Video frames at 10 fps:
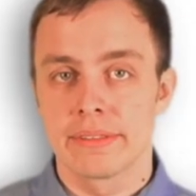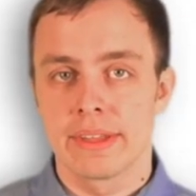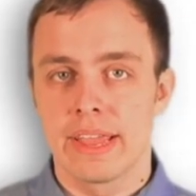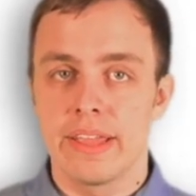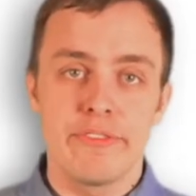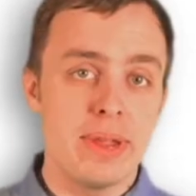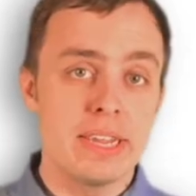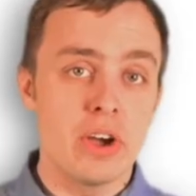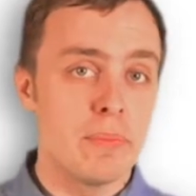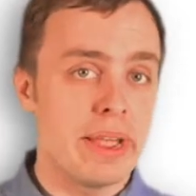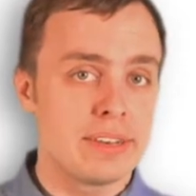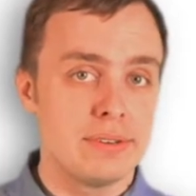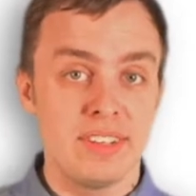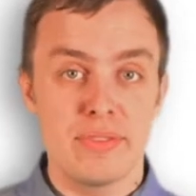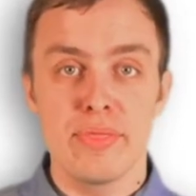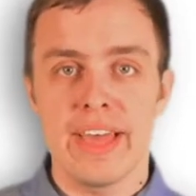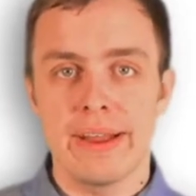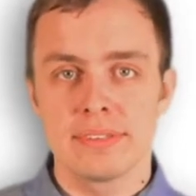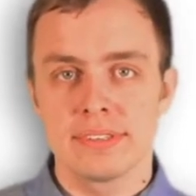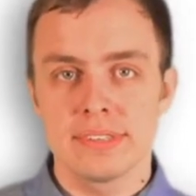If we go back to the
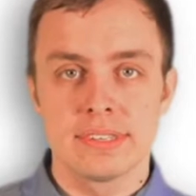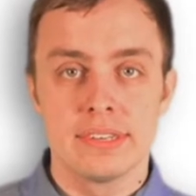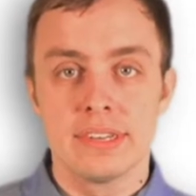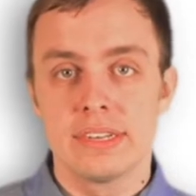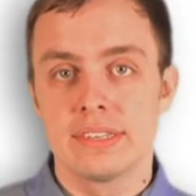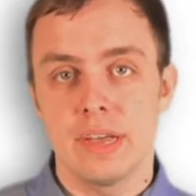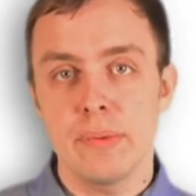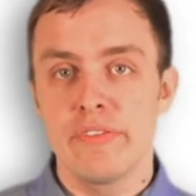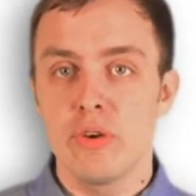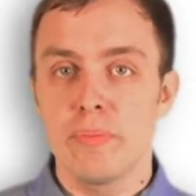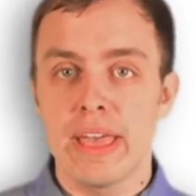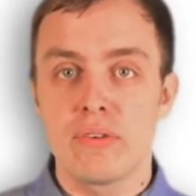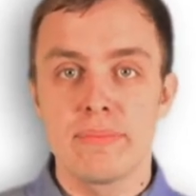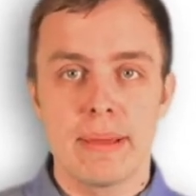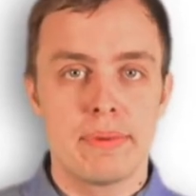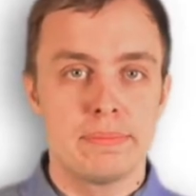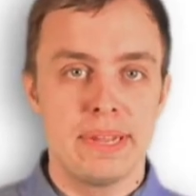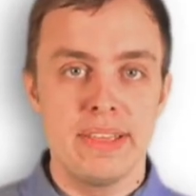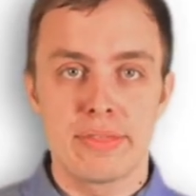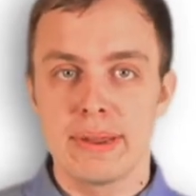2000s, some of you may remember
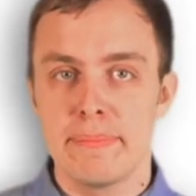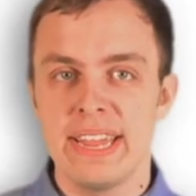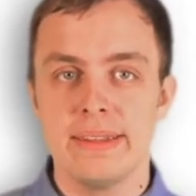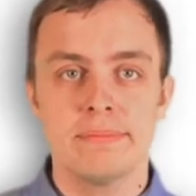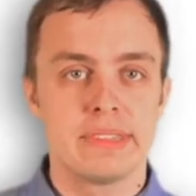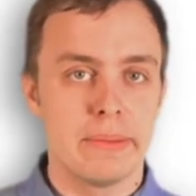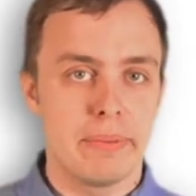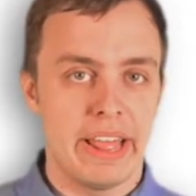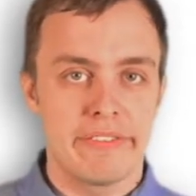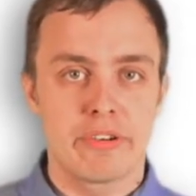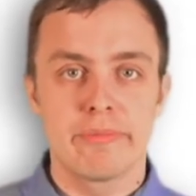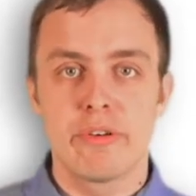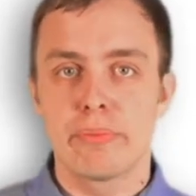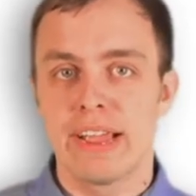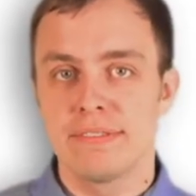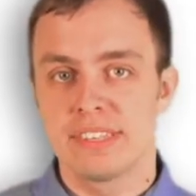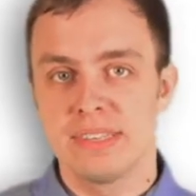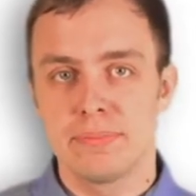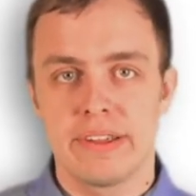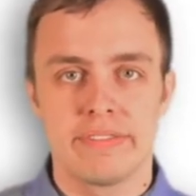P3P, the platform for
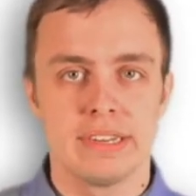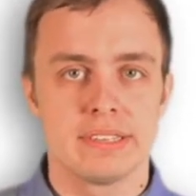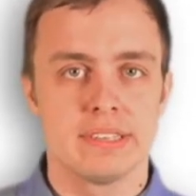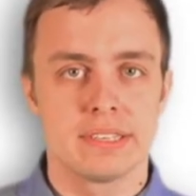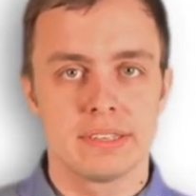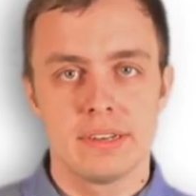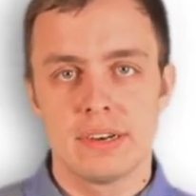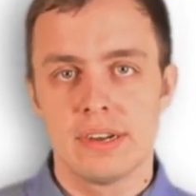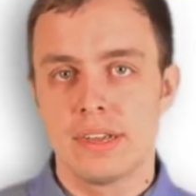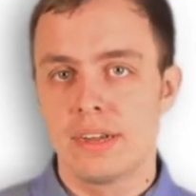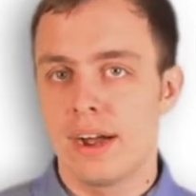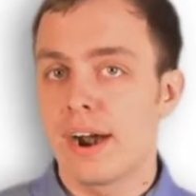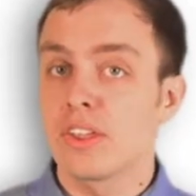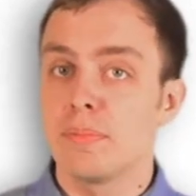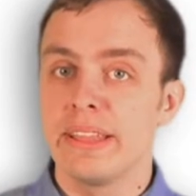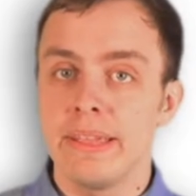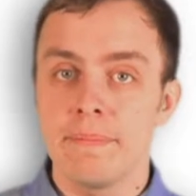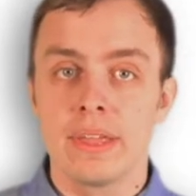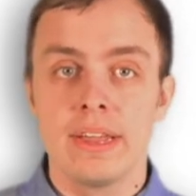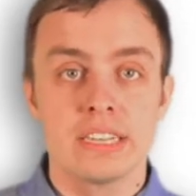privacy preferences.
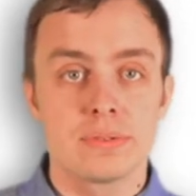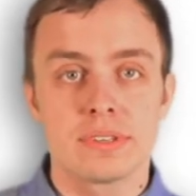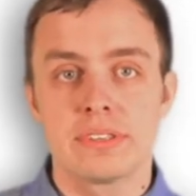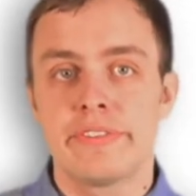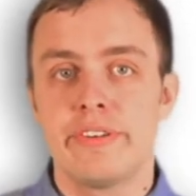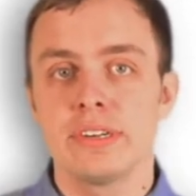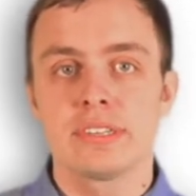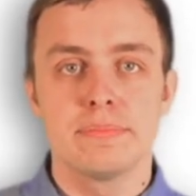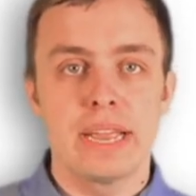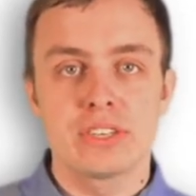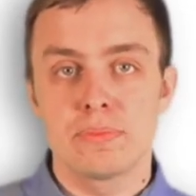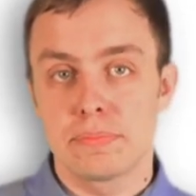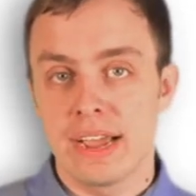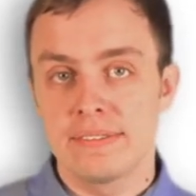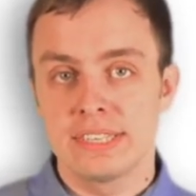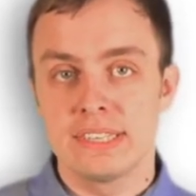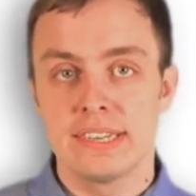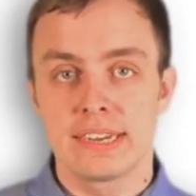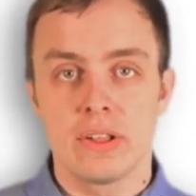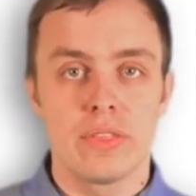Arguably, this was the first major privacy
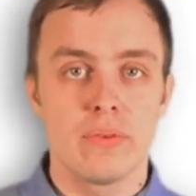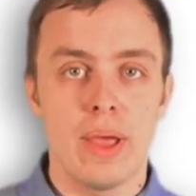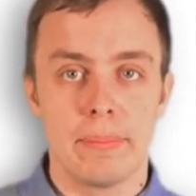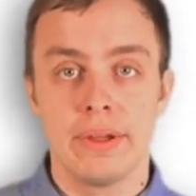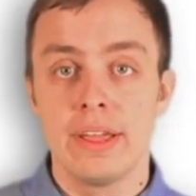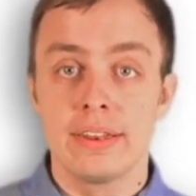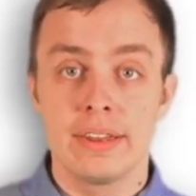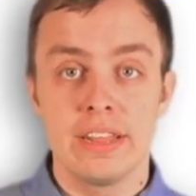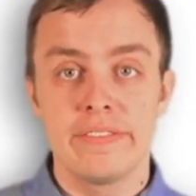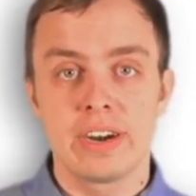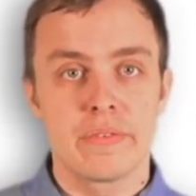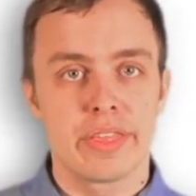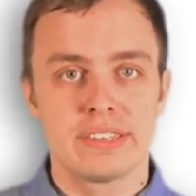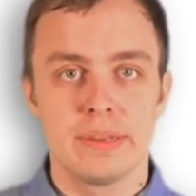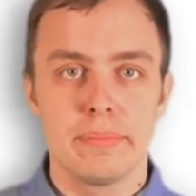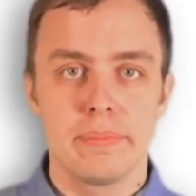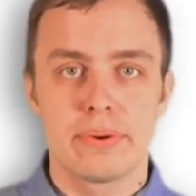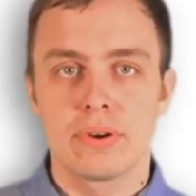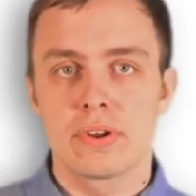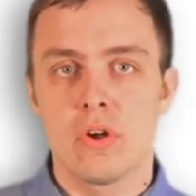signal on the web, delivered with a simple
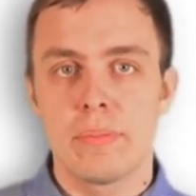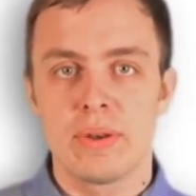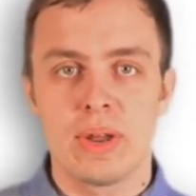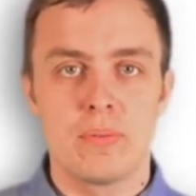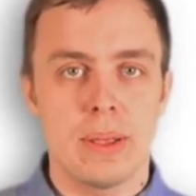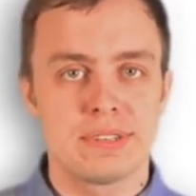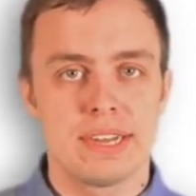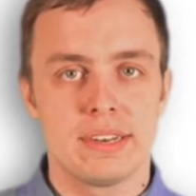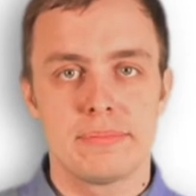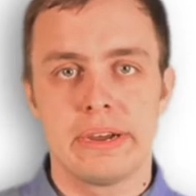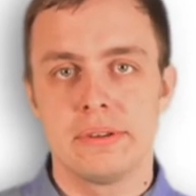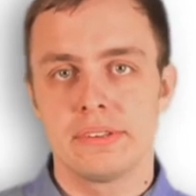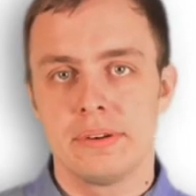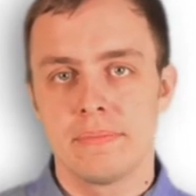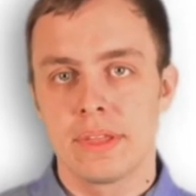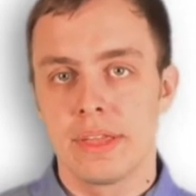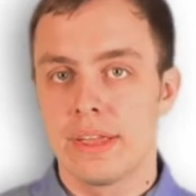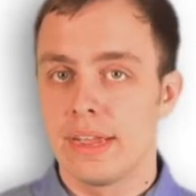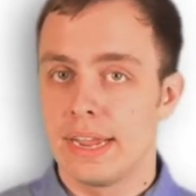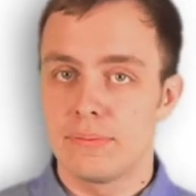protocol between website and browser.
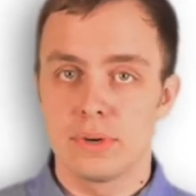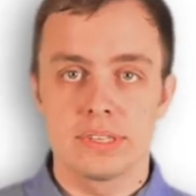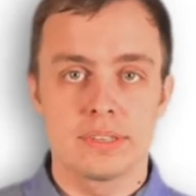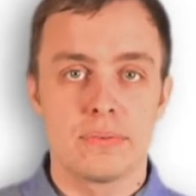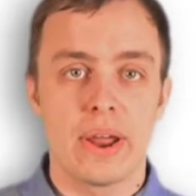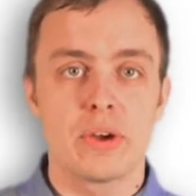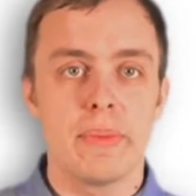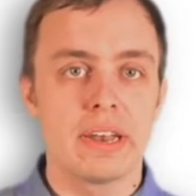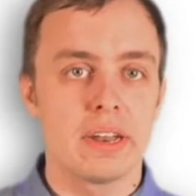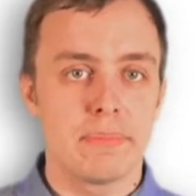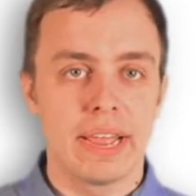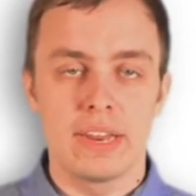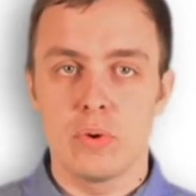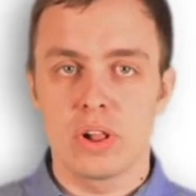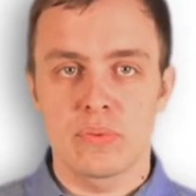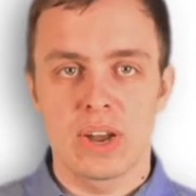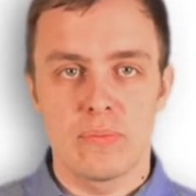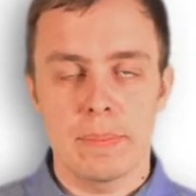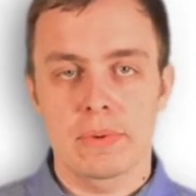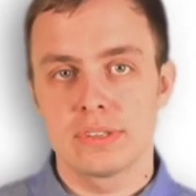It was recommended by the World Wide
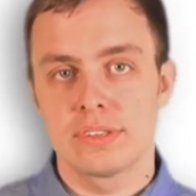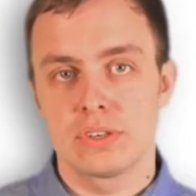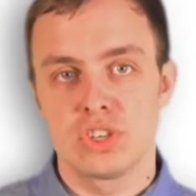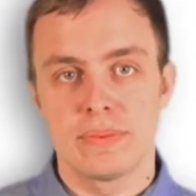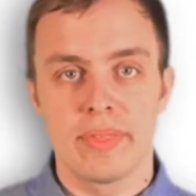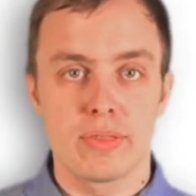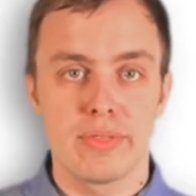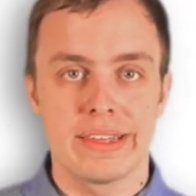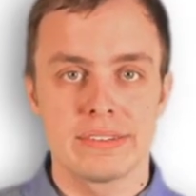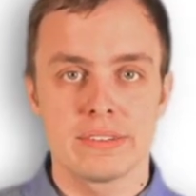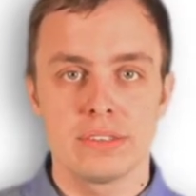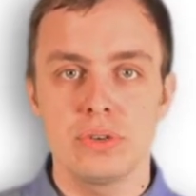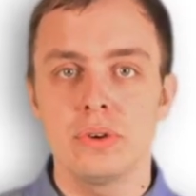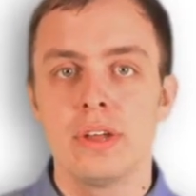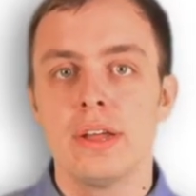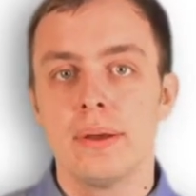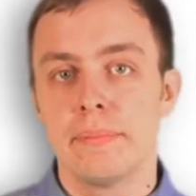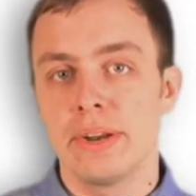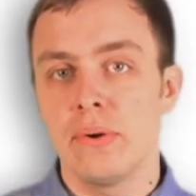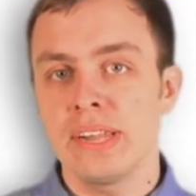Web Consortium in 2002,
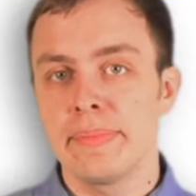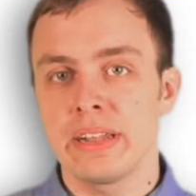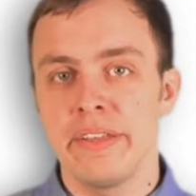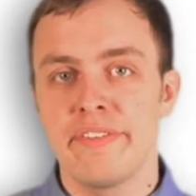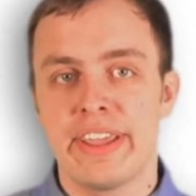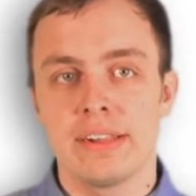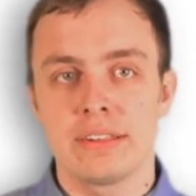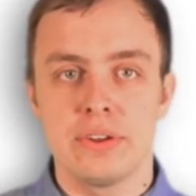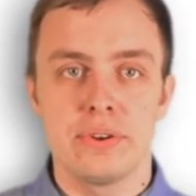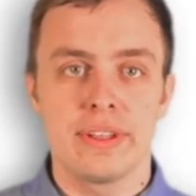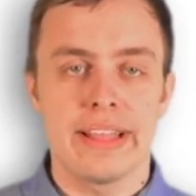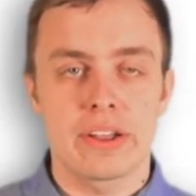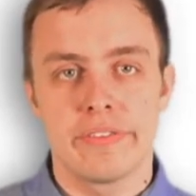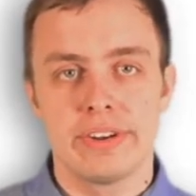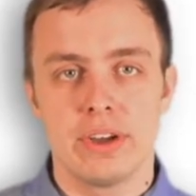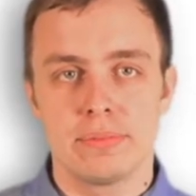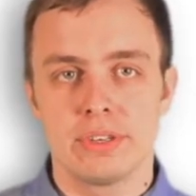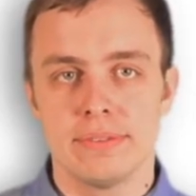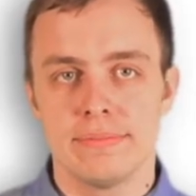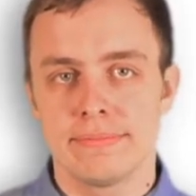but ultimately failed due to a lack of
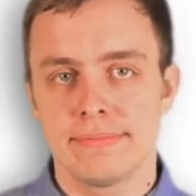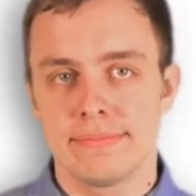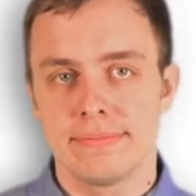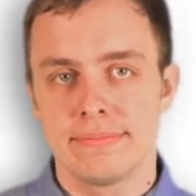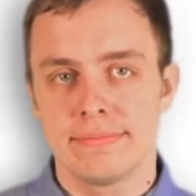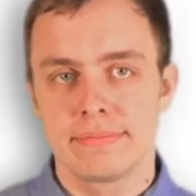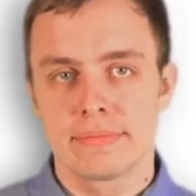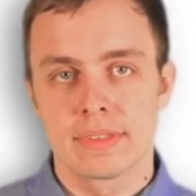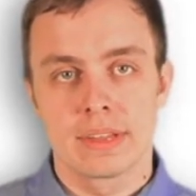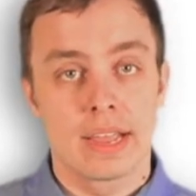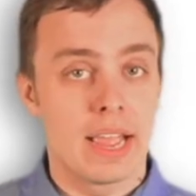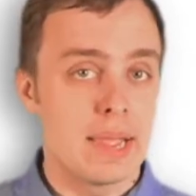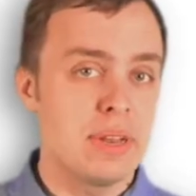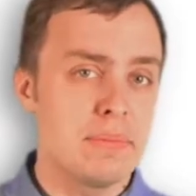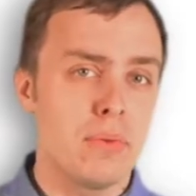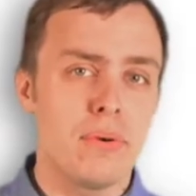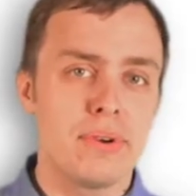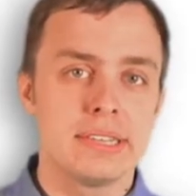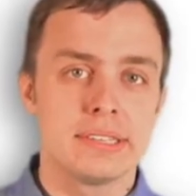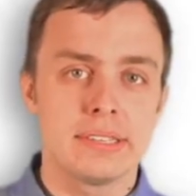adoption. A bit more
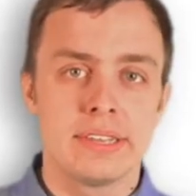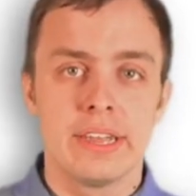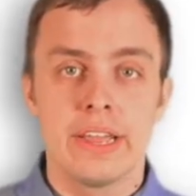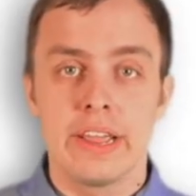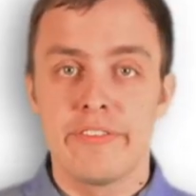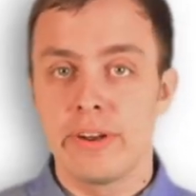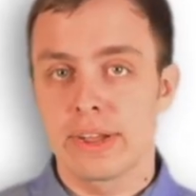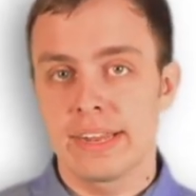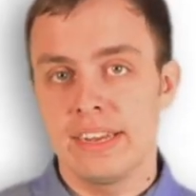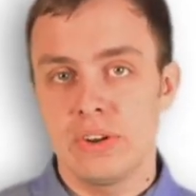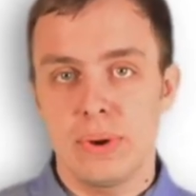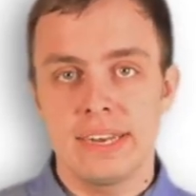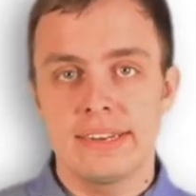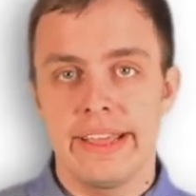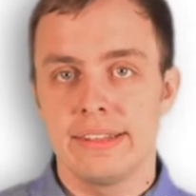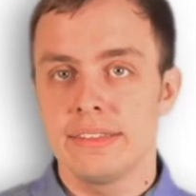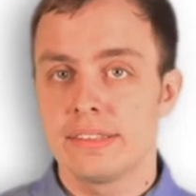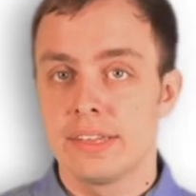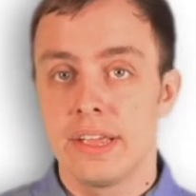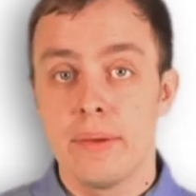recent, if we look at the
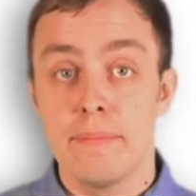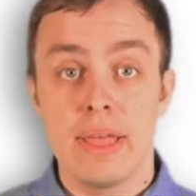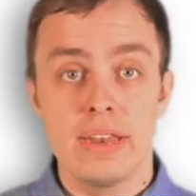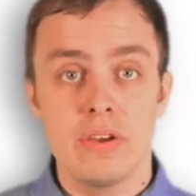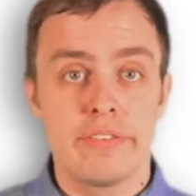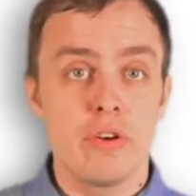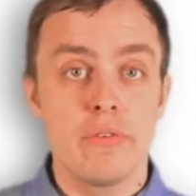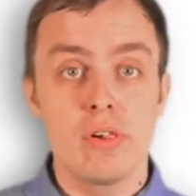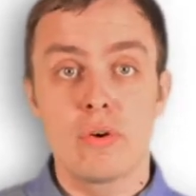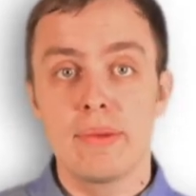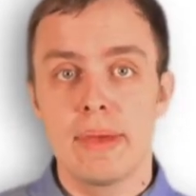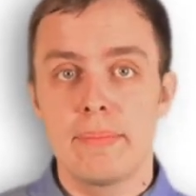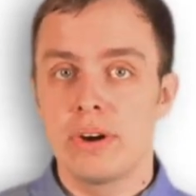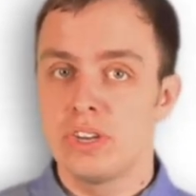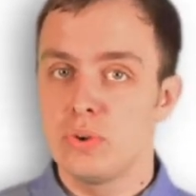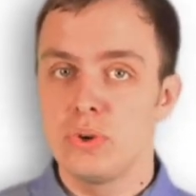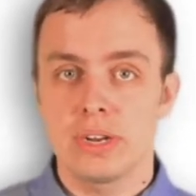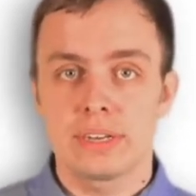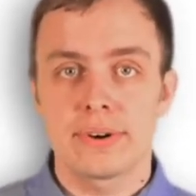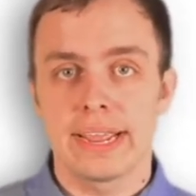2010s, many of you will remember Do
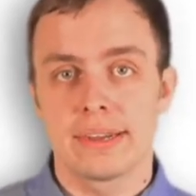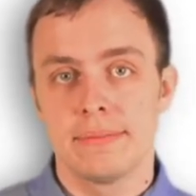Not Track.